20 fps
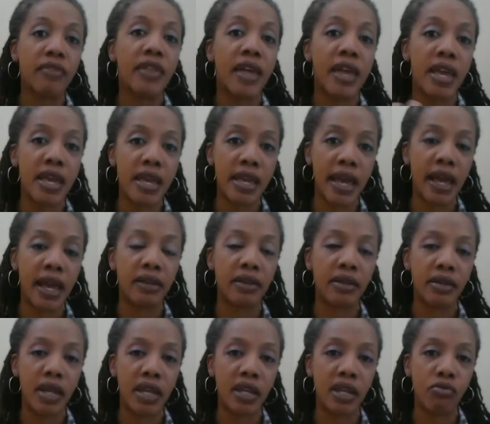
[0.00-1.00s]
they
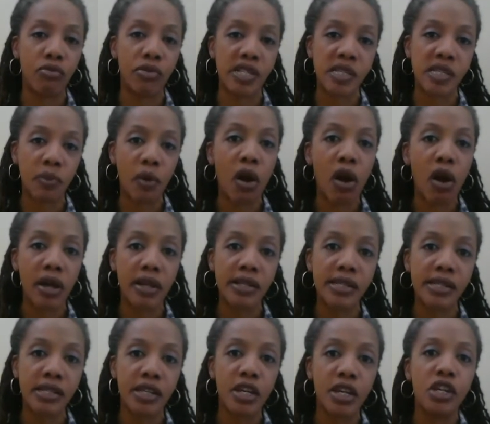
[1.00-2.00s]
get in
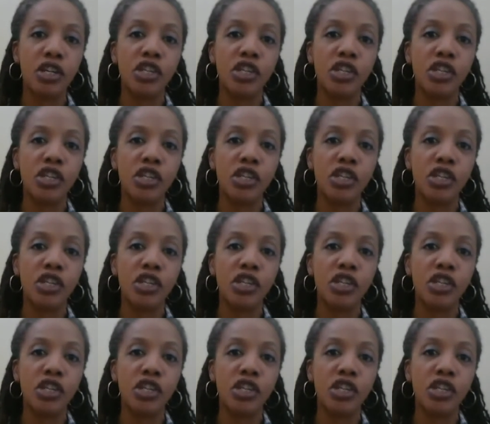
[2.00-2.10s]
response